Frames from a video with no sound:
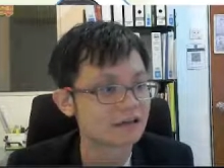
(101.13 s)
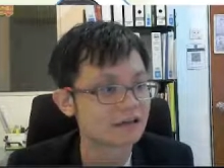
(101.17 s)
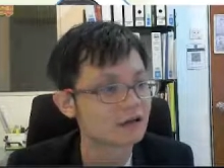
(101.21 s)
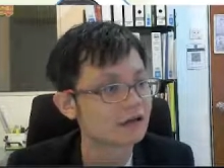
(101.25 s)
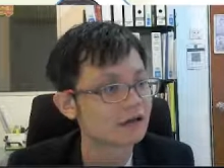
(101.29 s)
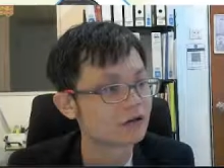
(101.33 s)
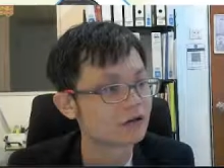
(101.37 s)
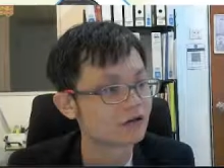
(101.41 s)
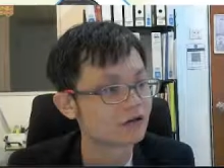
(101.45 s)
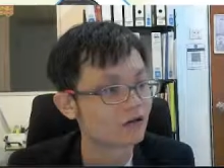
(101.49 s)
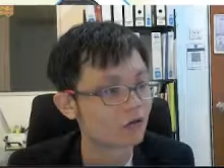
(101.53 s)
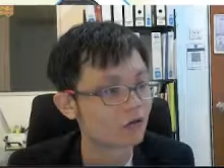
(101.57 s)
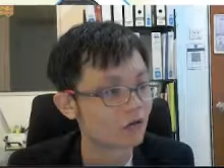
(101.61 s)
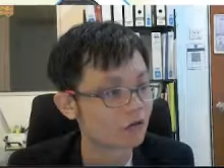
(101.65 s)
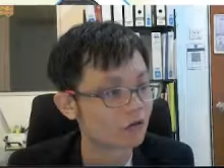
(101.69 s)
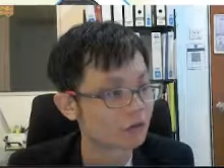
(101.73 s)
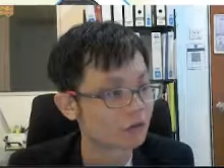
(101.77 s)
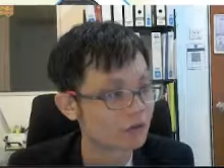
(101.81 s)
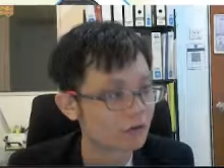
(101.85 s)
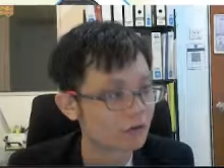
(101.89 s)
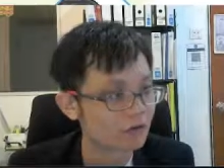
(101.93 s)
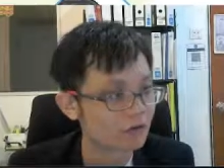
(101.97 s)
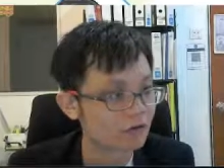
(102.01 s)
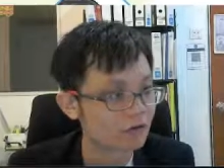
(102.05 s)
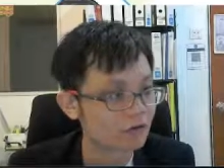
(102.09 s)

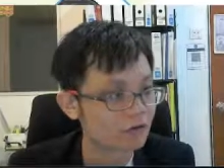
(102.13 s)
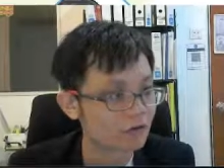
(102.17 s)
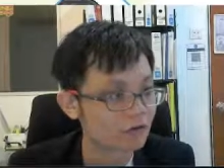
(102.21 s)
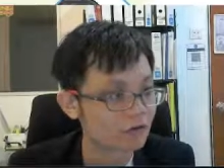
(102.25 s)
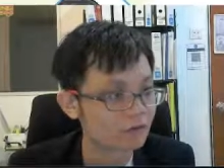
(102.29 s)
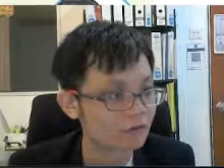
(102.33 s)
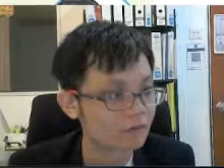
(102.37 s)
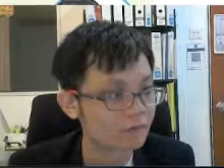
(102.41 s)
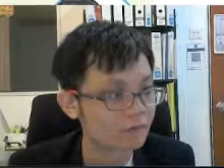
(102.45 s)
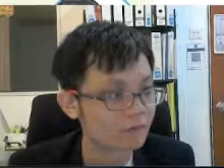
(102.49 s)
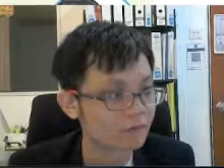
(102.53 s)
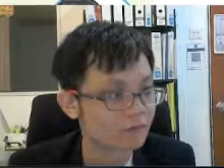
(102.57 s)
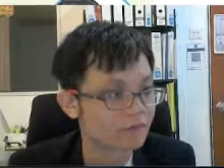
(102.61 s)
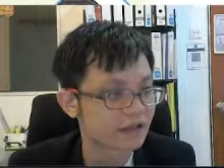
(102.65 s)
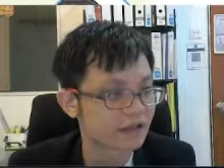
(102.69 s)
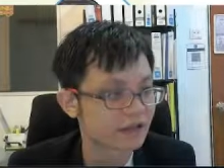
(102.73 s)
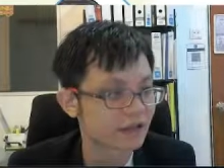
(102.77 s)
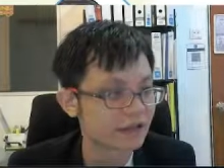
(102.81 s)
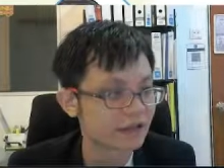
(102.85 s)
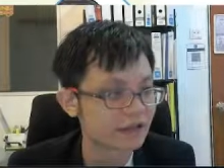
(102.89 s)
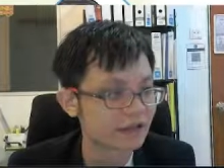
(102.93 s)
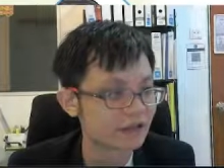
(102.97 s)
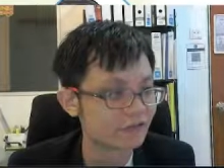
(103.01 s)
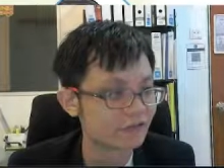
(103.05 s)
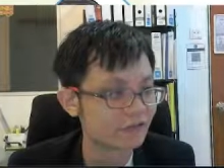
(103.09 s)
normal. And
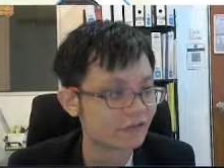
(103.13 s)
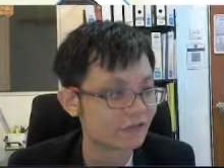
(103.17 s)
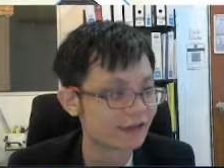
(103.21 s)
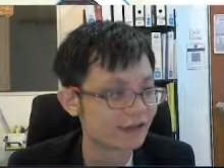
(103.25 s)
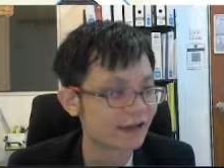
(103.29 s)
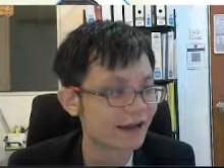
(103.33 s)
if you get